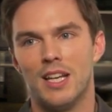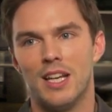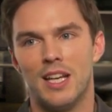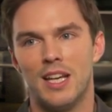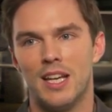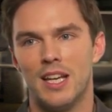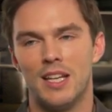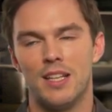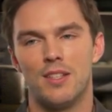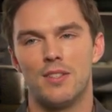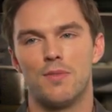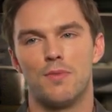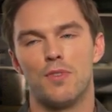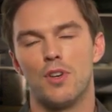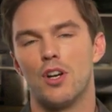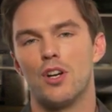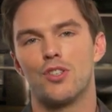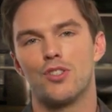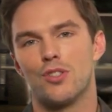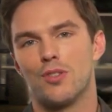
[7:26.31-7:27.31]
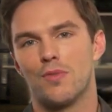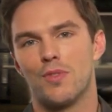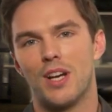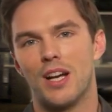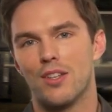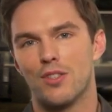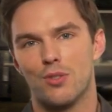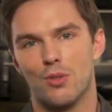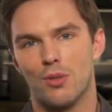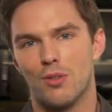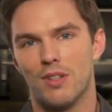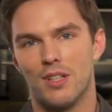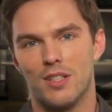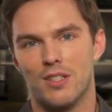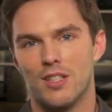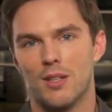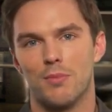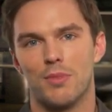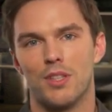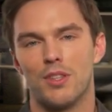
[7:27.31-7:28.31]
his version of that story is
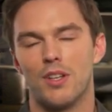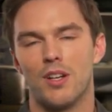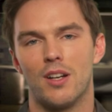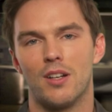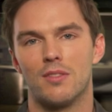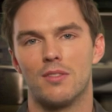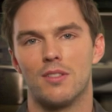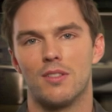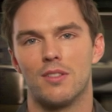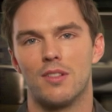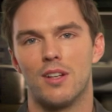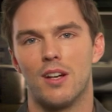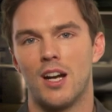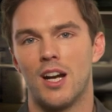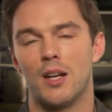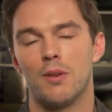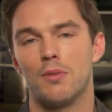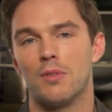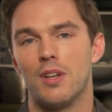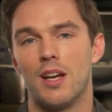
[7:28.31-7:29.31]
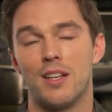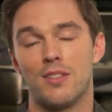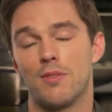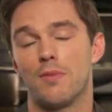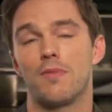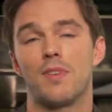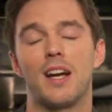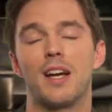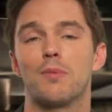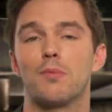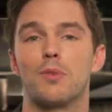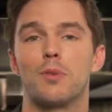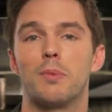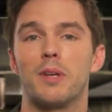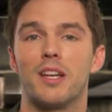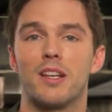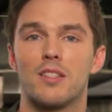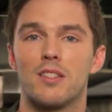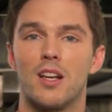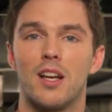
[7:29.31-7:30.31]
something that I, as a fan, would be
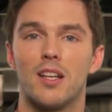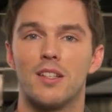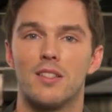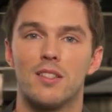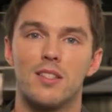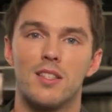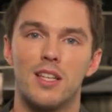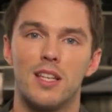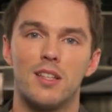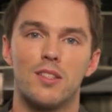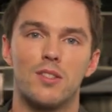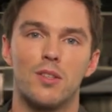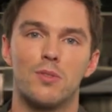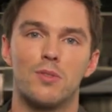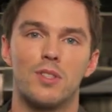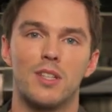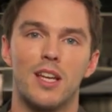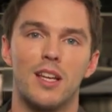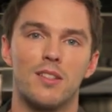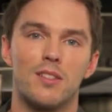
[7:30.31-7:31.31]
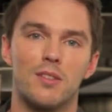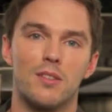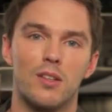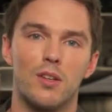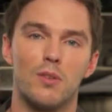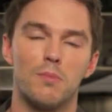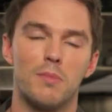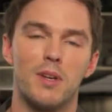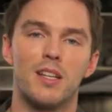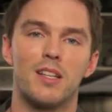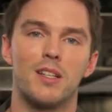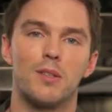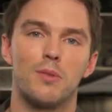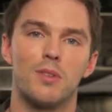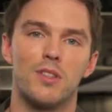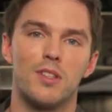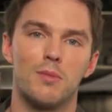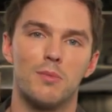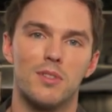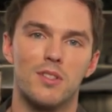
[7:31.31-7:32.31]
excited to see. So to get to go make it with
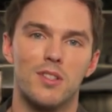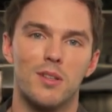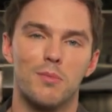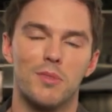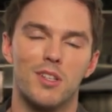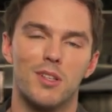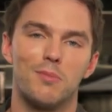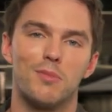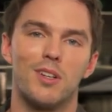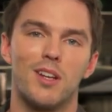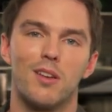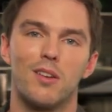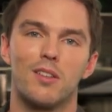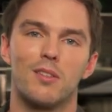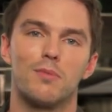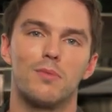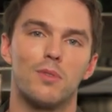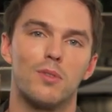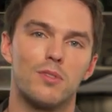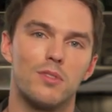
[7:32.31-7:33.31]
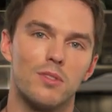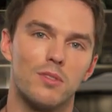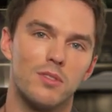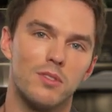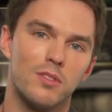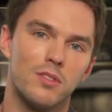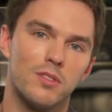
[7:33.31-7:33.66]
him is something I'm really looking forward to.